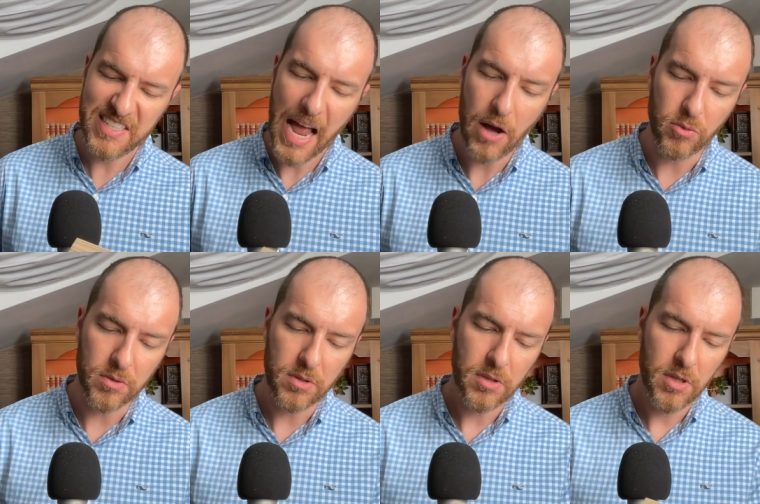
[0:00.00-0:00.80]

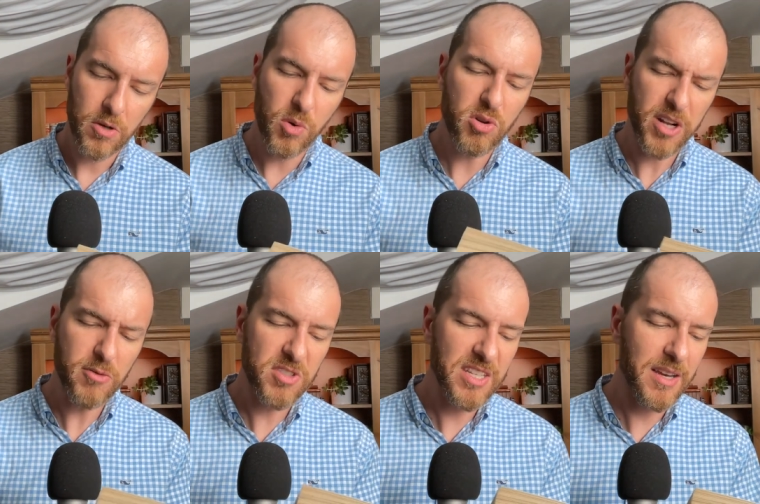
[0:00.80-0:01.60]
down. We'll
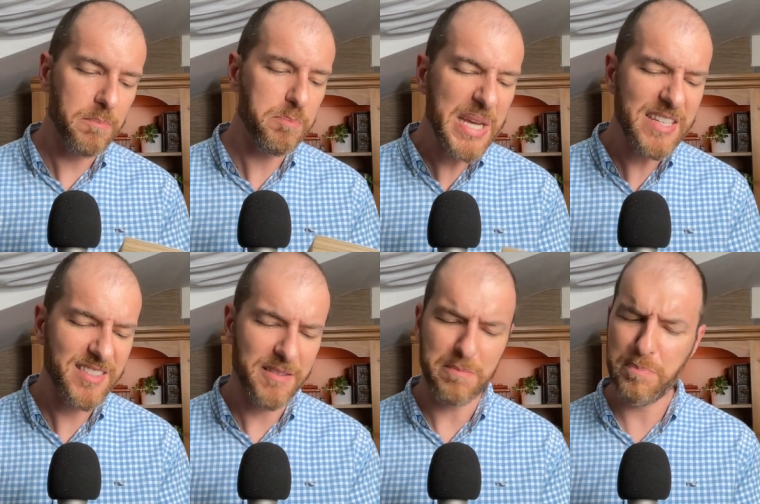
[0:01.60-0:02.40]
close in and beat
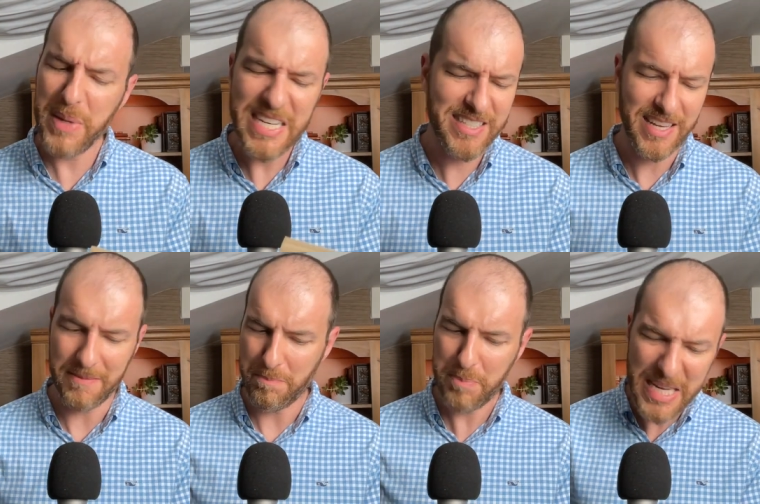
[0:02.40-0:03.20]
and beat
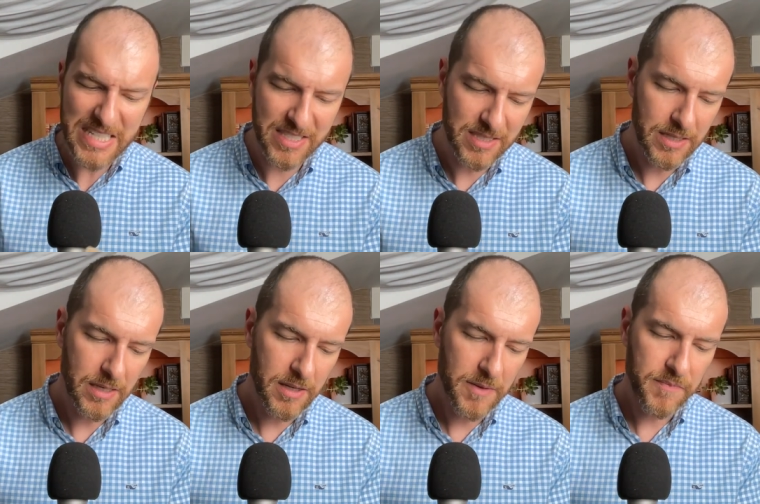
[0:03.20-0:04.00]
and beat.
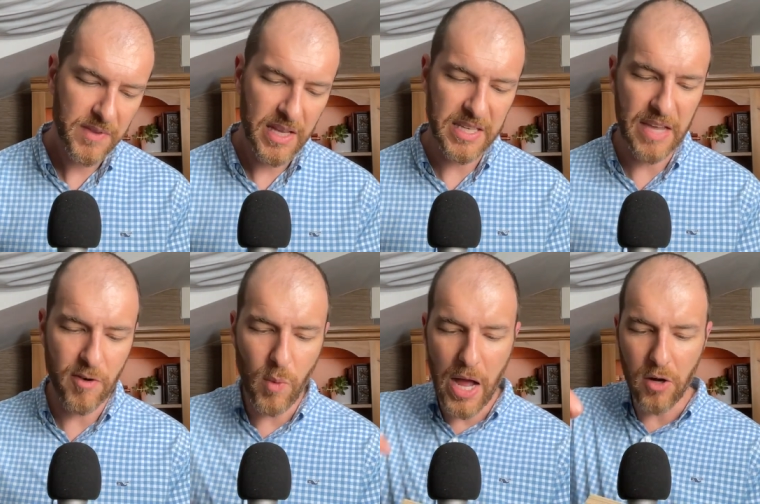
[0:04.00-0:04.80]
He gave a
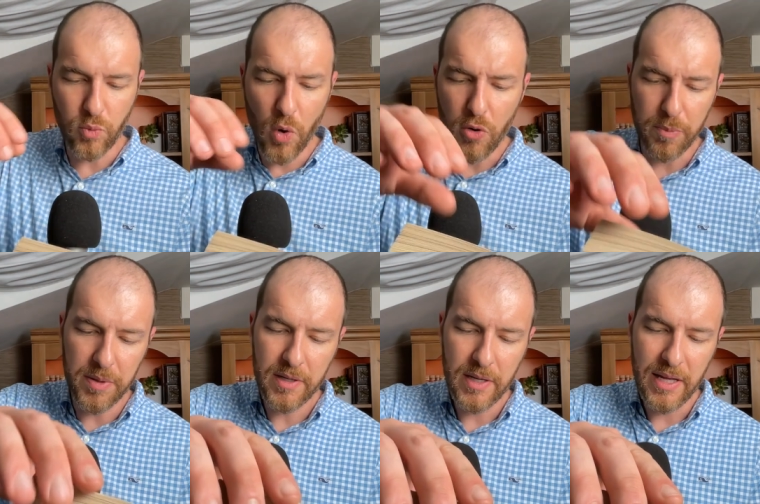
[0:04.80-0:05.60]
wild whoop
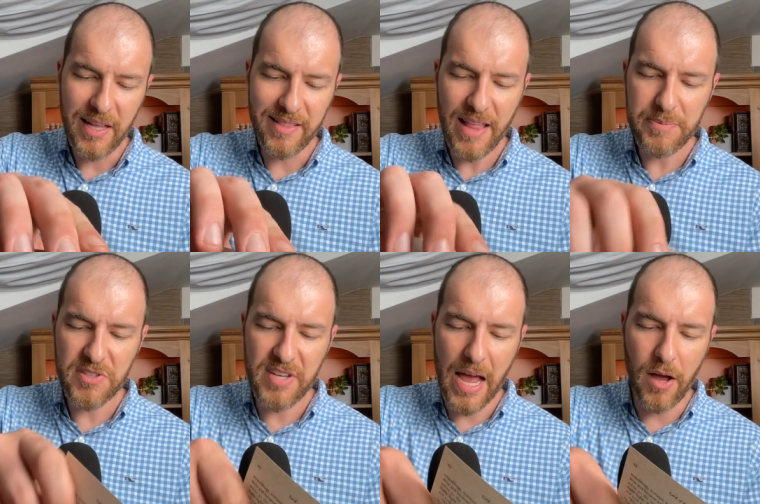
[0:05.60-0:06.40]
and
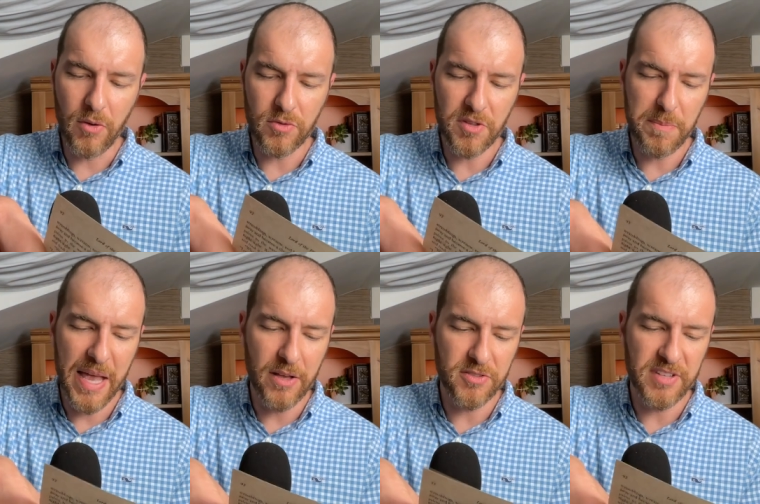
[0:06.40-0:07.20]
leapt down to the
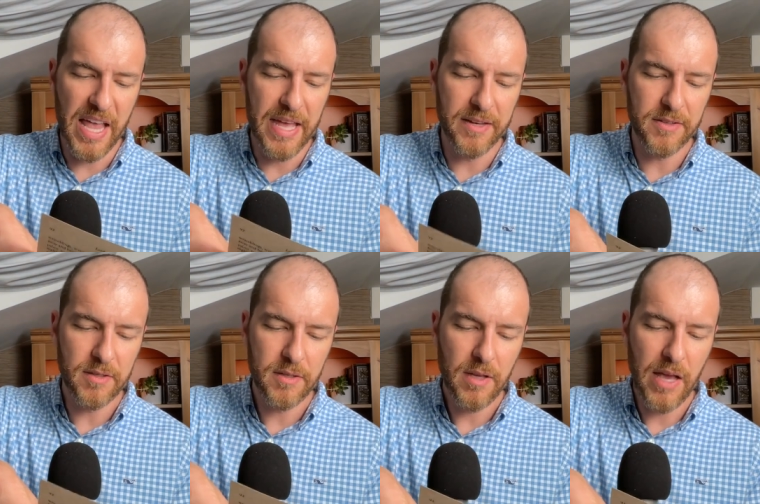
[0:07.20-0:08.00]
pale sand.
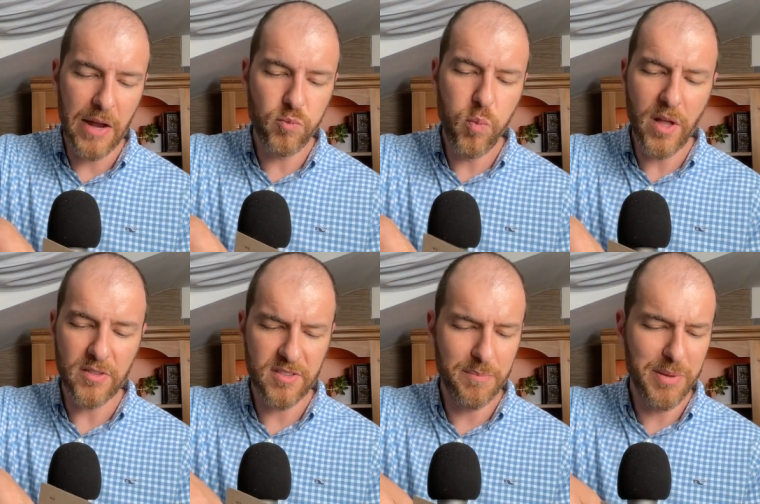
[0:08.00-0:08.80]
At
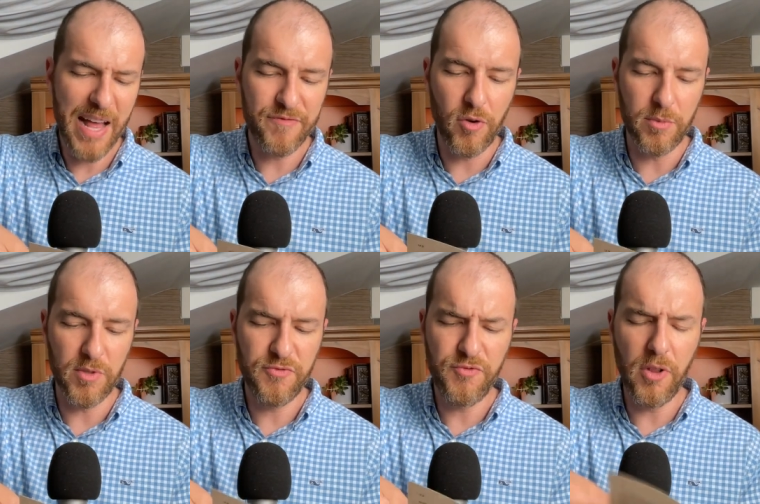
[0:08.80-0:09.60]
once the platform
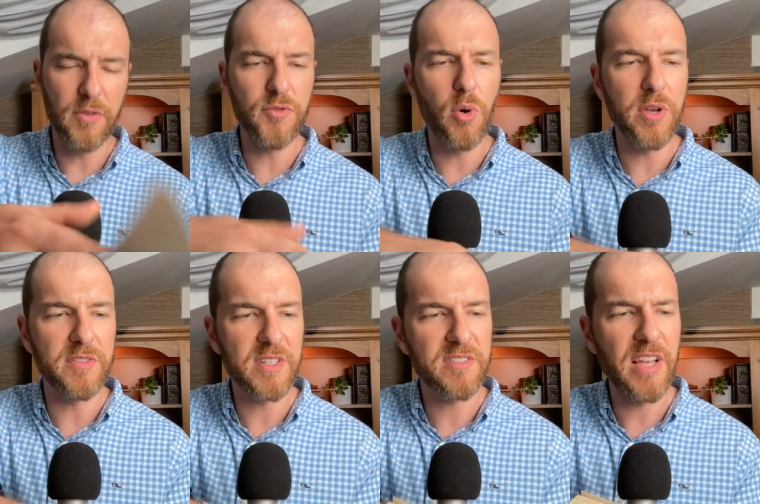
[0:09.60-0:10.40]
was full of noise
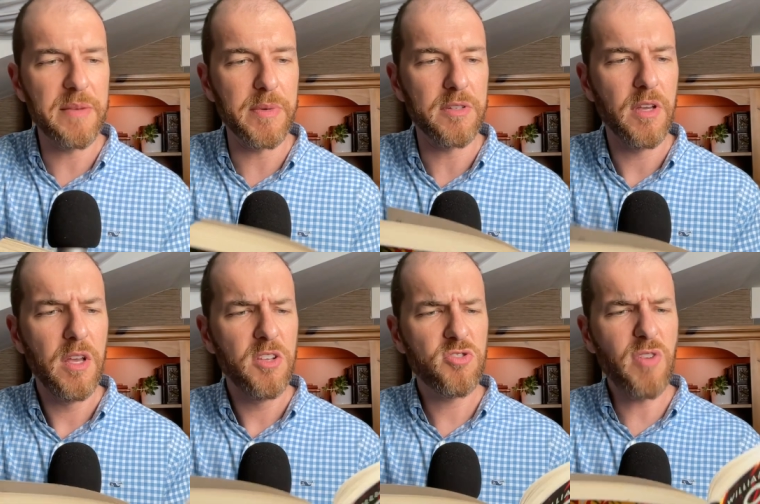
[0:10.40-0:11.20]
and excitement,
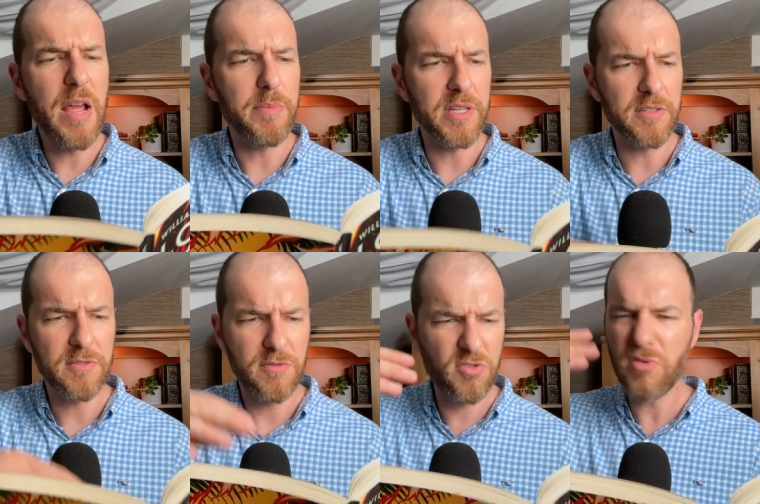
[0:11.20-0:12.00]
scramblings,
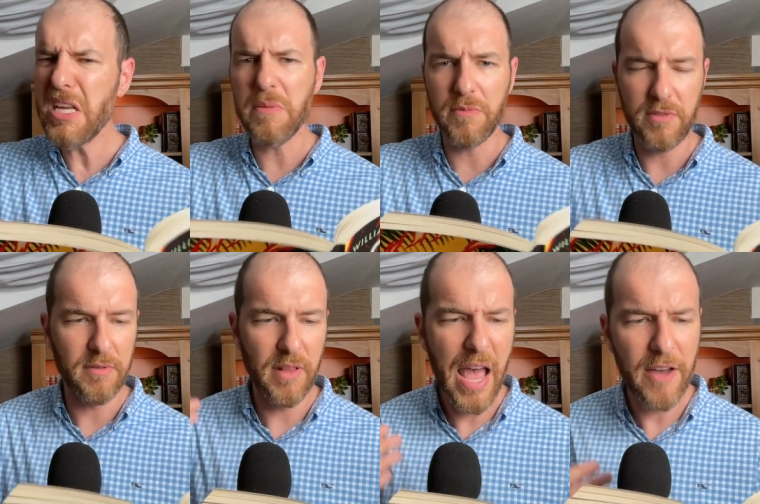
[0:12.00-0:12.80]
screams,
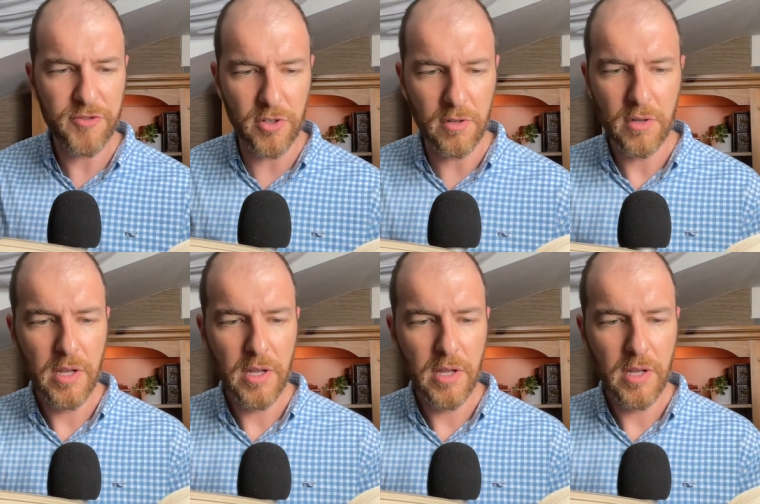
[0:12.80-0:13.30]
and laughter.